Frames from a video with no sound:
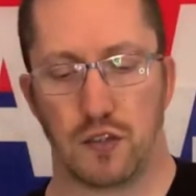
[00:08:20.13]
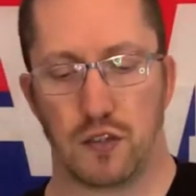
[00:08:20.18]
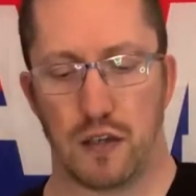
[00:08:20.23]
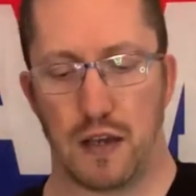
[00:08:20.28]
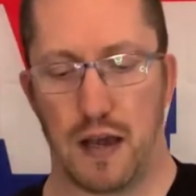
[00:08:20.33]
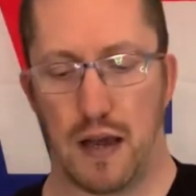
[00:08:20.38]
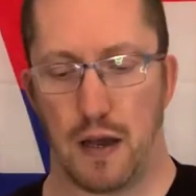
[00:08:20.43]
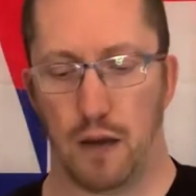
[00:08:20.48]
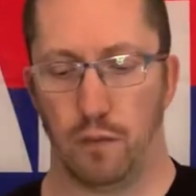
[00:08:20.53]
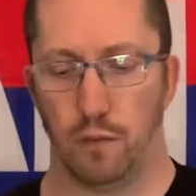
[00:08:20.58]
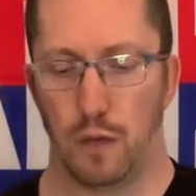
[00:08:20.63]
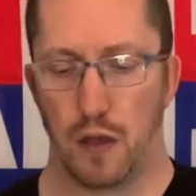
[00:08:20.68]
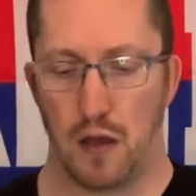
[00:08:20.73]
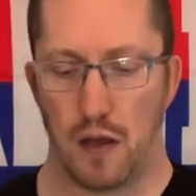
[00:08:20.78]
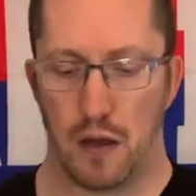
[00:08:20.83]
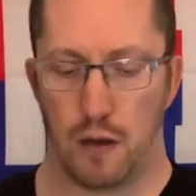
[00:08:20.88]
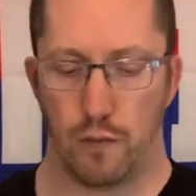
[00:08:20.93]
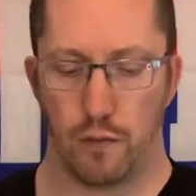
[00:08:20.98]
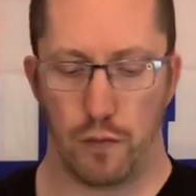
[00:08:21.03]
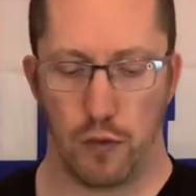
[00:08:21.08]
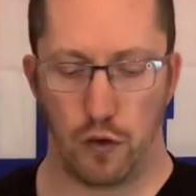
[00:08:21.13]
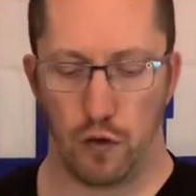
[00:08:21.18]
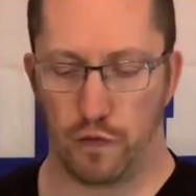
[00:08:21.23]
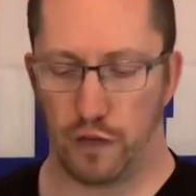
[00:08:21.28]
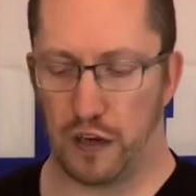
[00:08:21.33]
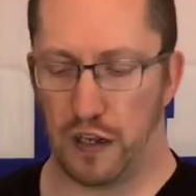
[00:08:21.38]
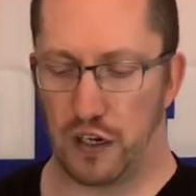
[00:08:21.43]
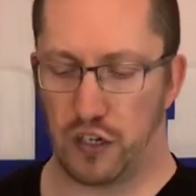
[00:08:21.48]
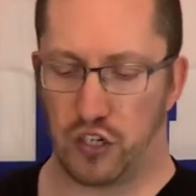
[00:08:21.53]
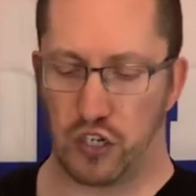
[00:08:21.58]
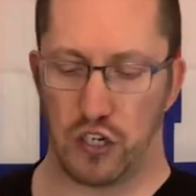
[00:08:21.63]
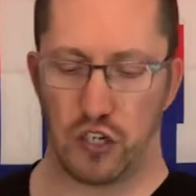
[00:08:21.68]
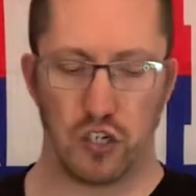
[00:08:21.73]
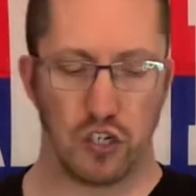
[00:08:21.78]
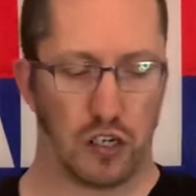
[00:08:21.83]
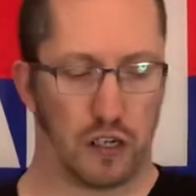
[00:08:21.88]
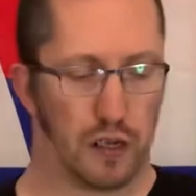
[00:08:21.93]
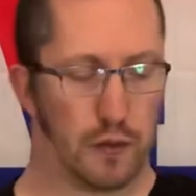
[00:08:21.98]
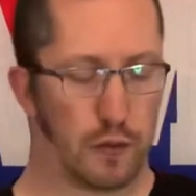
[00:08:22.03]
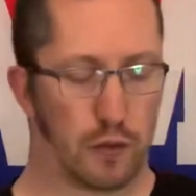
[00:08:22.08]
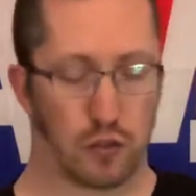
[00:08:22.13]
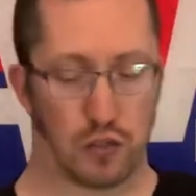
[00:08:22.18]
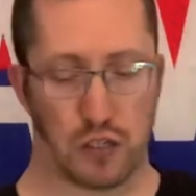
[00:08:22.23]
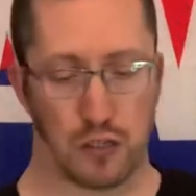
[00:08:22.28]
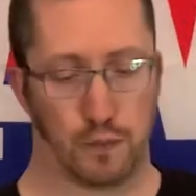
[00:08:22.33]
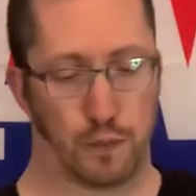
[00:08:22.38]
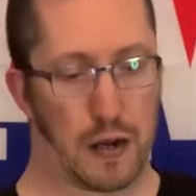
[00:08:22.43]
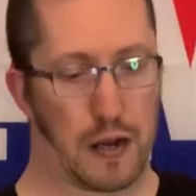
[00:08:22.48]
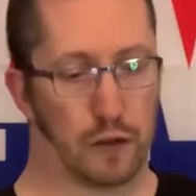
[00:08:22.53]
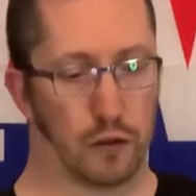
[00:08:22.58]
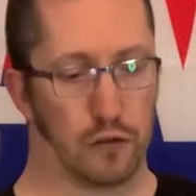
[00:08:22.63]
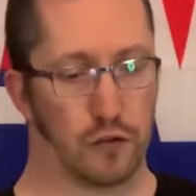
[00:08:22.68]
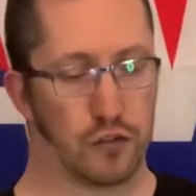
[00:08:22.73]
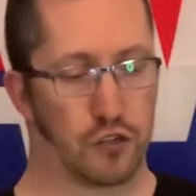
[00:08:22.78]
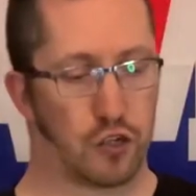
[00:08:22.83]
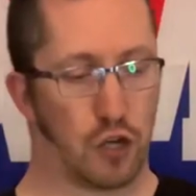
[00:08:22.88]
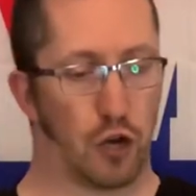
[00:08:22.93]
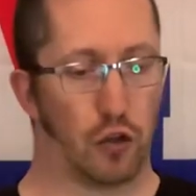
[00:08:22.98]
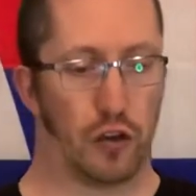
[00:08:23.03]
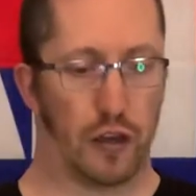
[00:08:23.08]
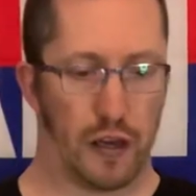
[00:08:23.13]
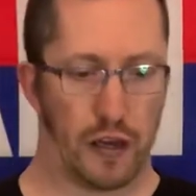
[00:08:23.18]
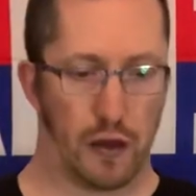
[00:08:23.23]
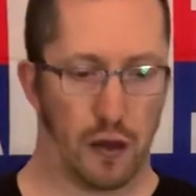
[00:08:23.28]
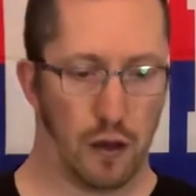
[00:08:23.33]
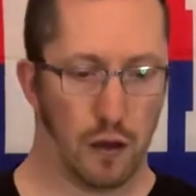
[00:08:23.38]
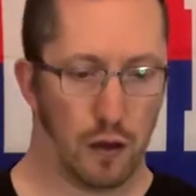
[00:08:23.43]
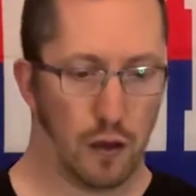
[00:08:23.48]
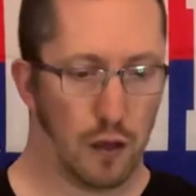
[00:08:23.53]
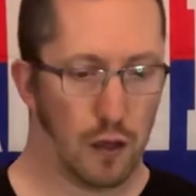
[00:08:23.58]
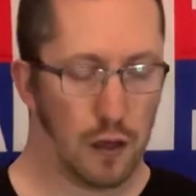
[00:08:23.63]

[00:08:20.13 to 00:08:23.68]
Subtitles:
Now I'm moving it gingerly because it's balanced on here.